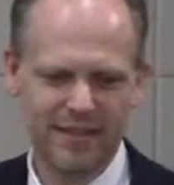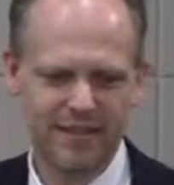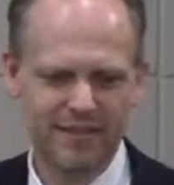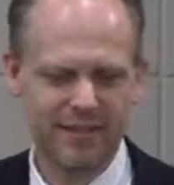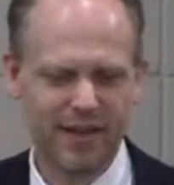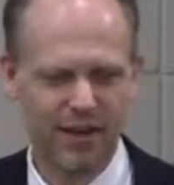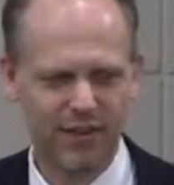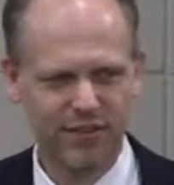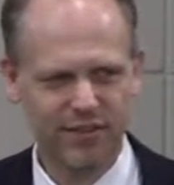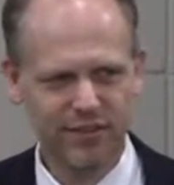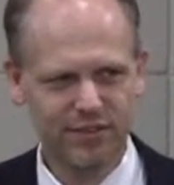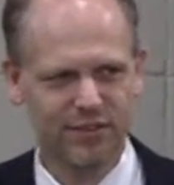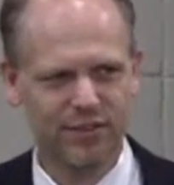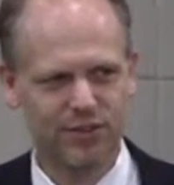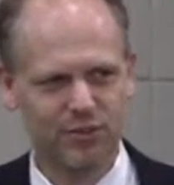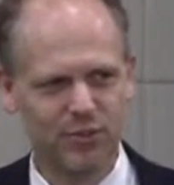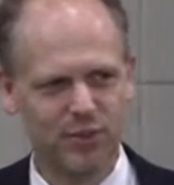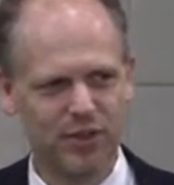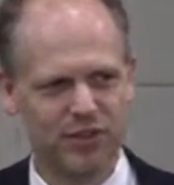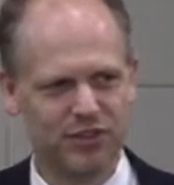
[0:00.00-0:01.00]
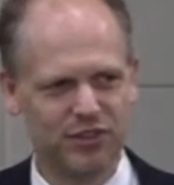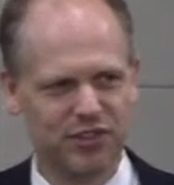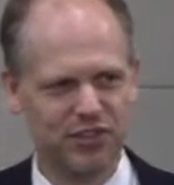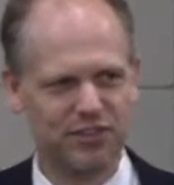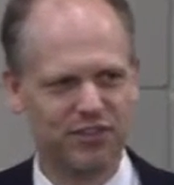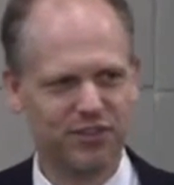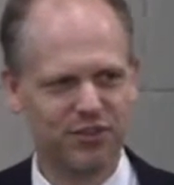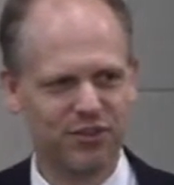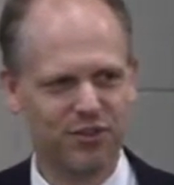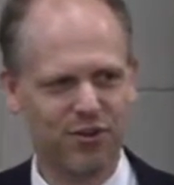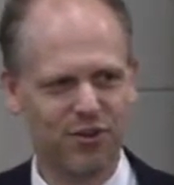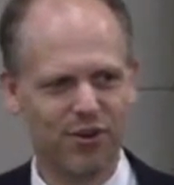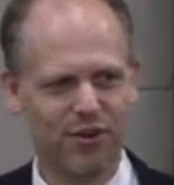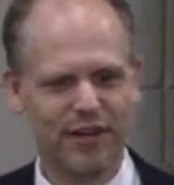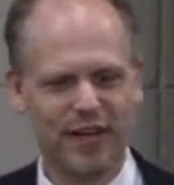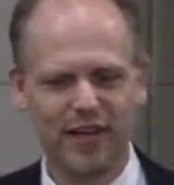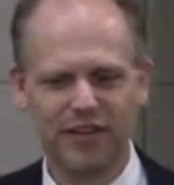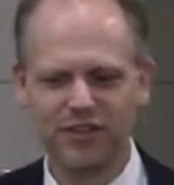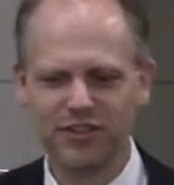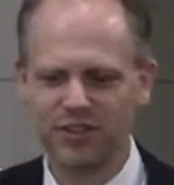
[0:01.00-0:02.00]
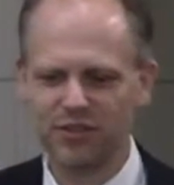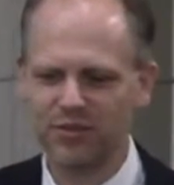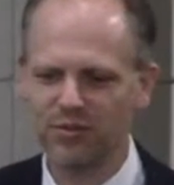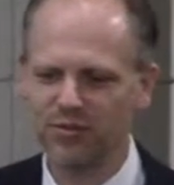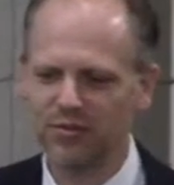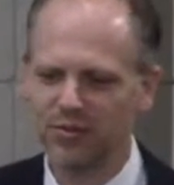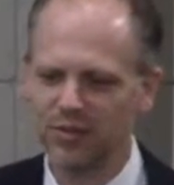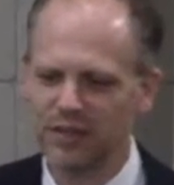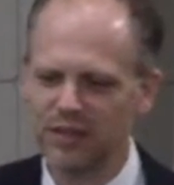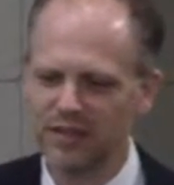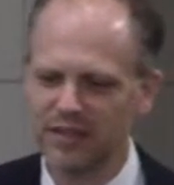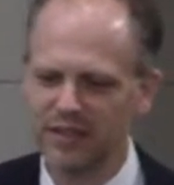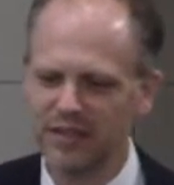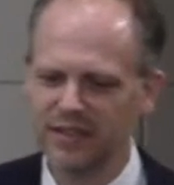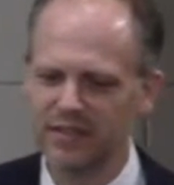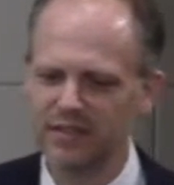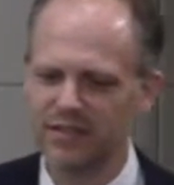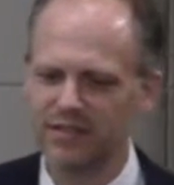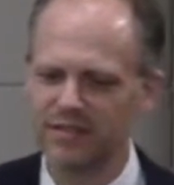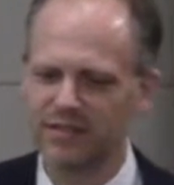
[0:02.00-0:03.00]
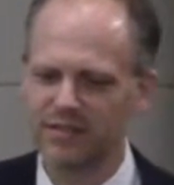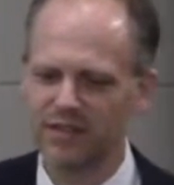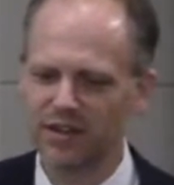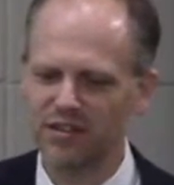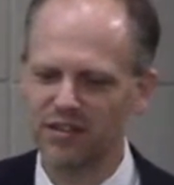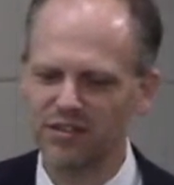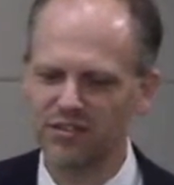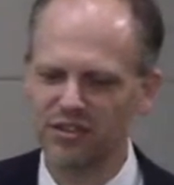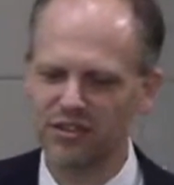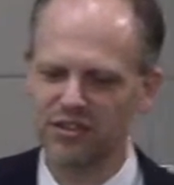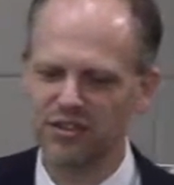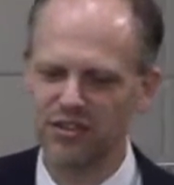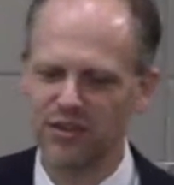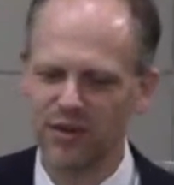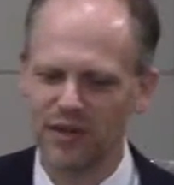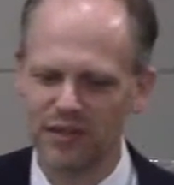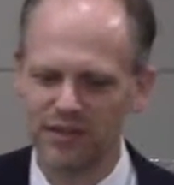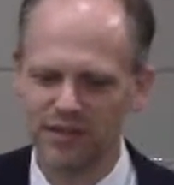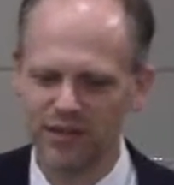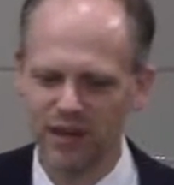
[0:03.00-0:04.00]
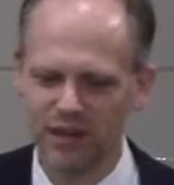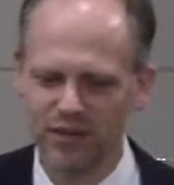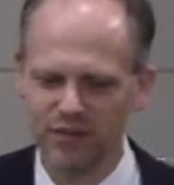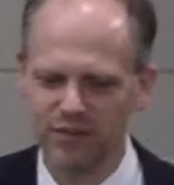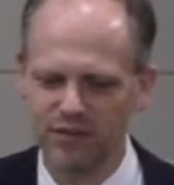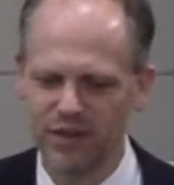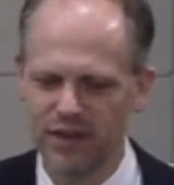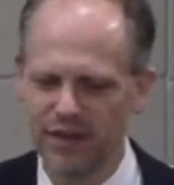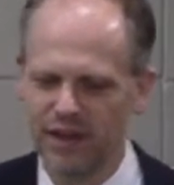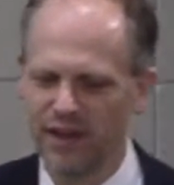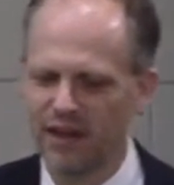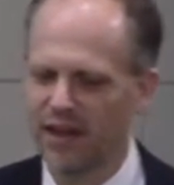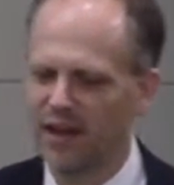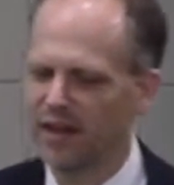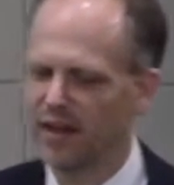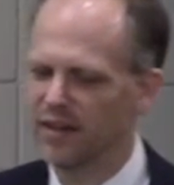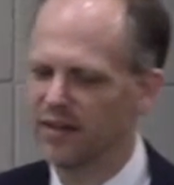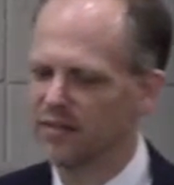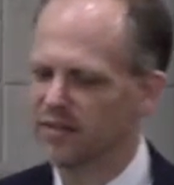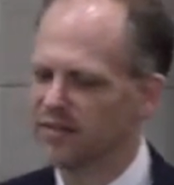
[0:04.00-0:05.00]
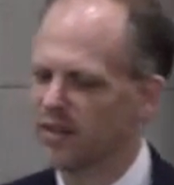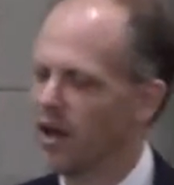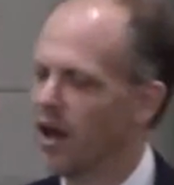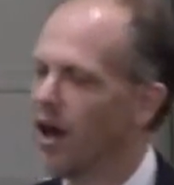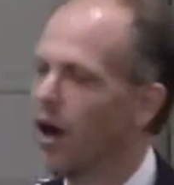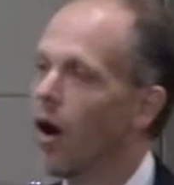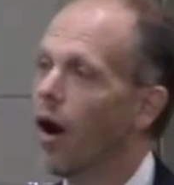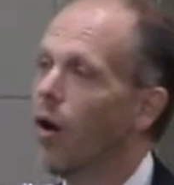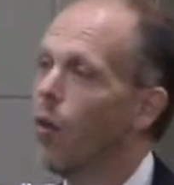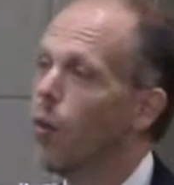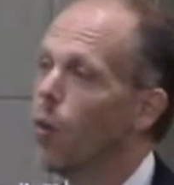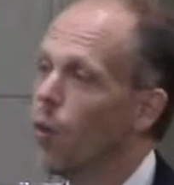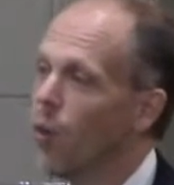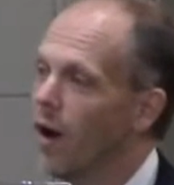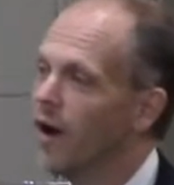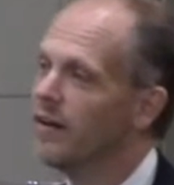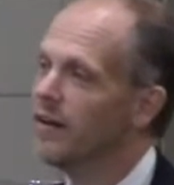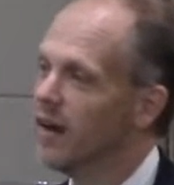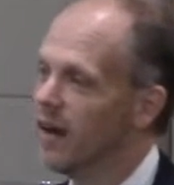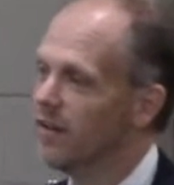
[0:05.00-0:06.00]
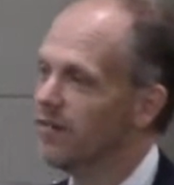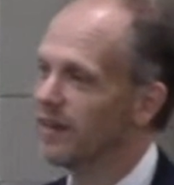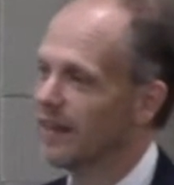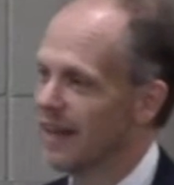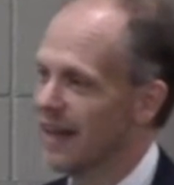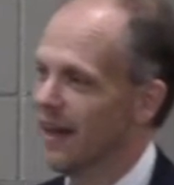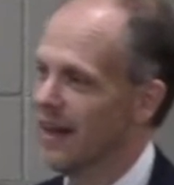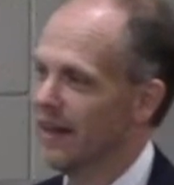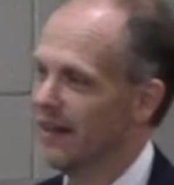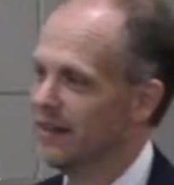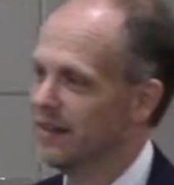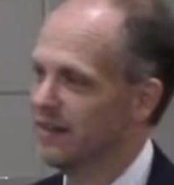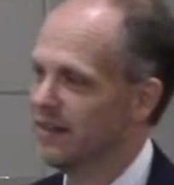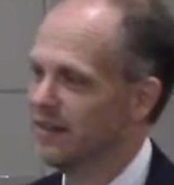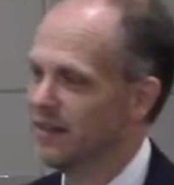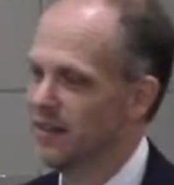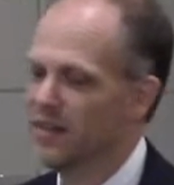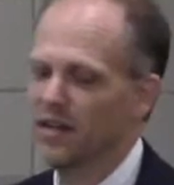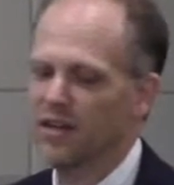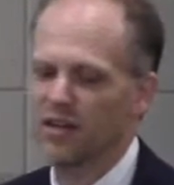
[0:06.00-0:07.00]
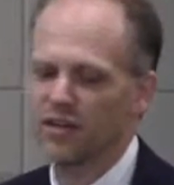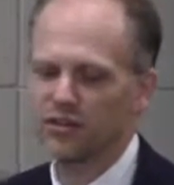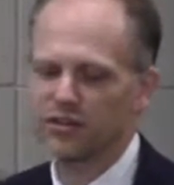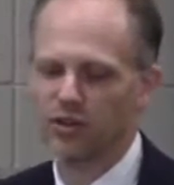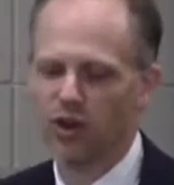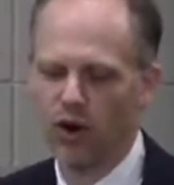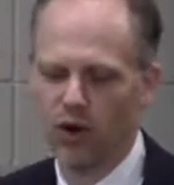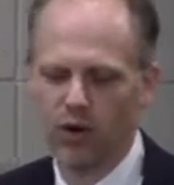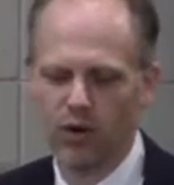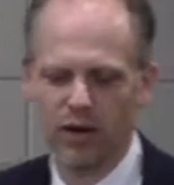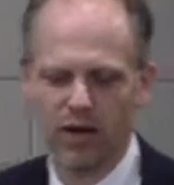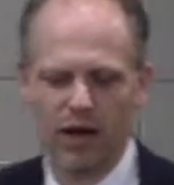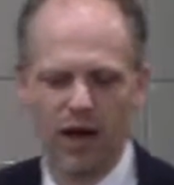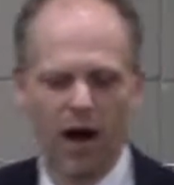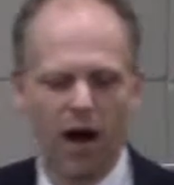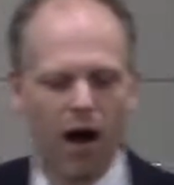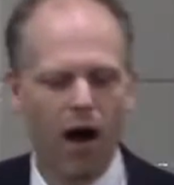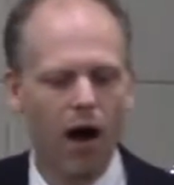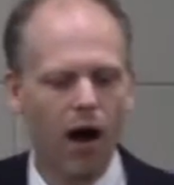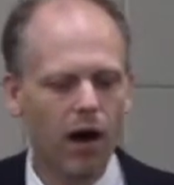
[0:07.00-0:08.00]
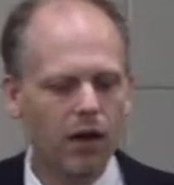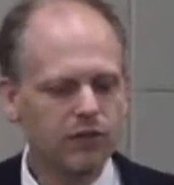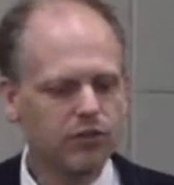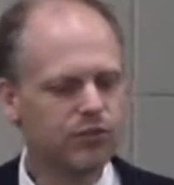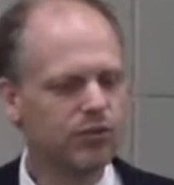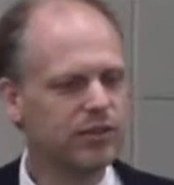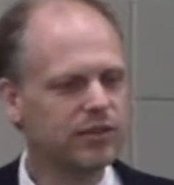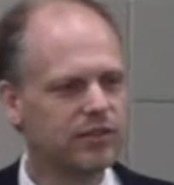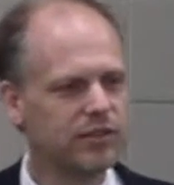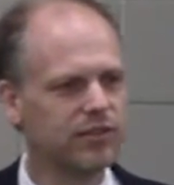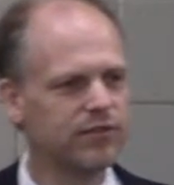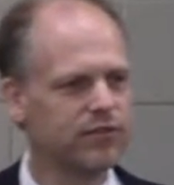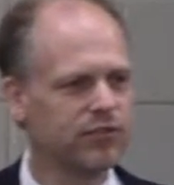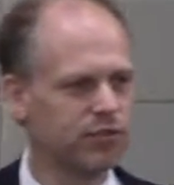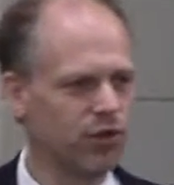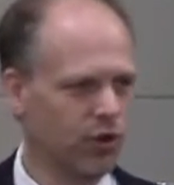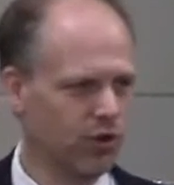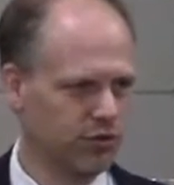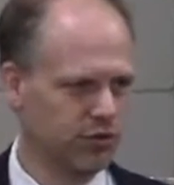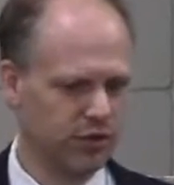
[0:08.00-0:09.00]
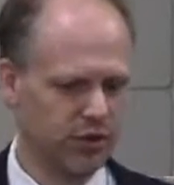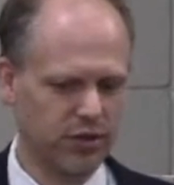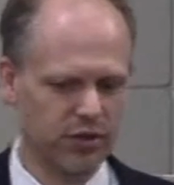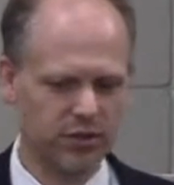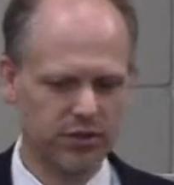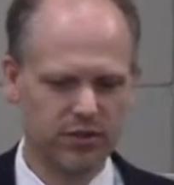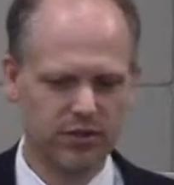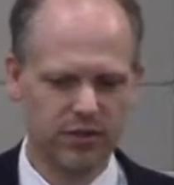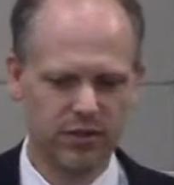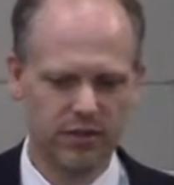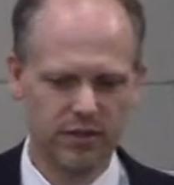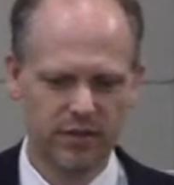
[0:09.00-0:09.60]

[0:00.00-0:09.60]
Now this is where Jesus' coronation really starts to show itself as one of a kind. So hundreds of soldiers